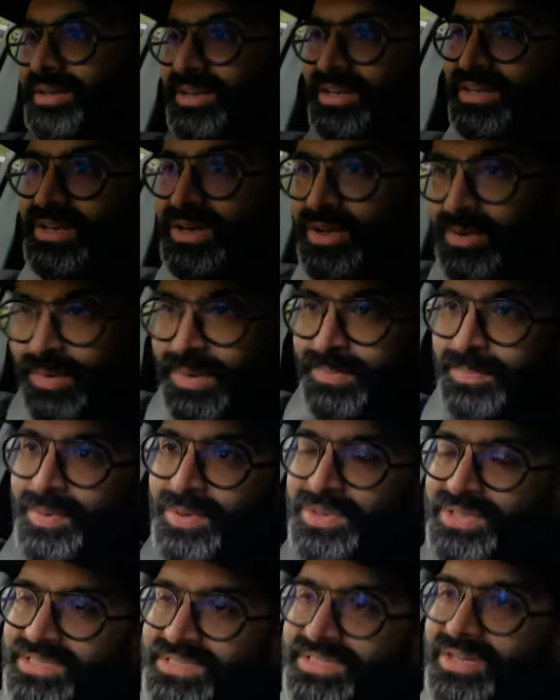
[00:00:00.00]
You know, we
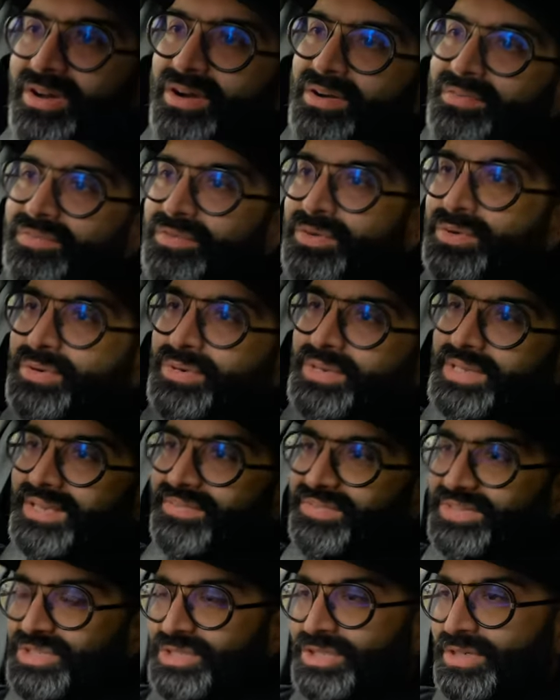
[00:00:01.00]
bought this car for
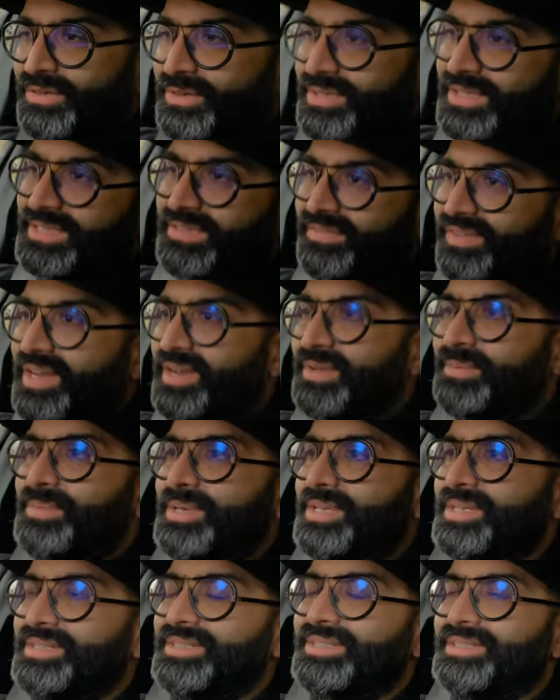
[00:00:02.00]
Eventuri
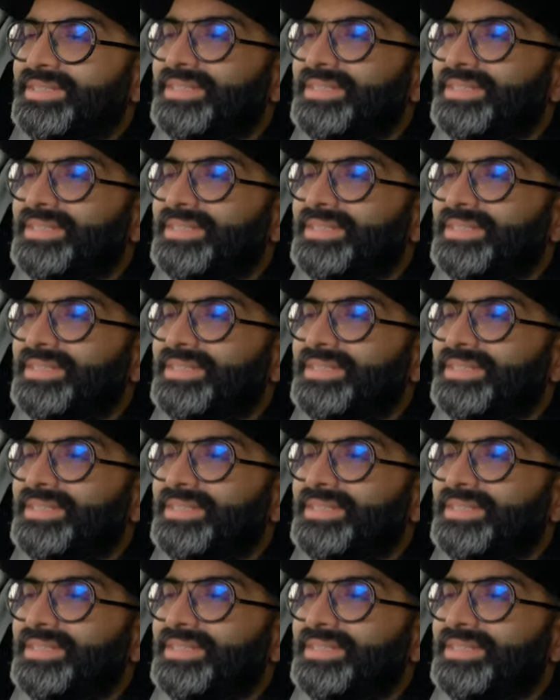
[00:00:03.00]
development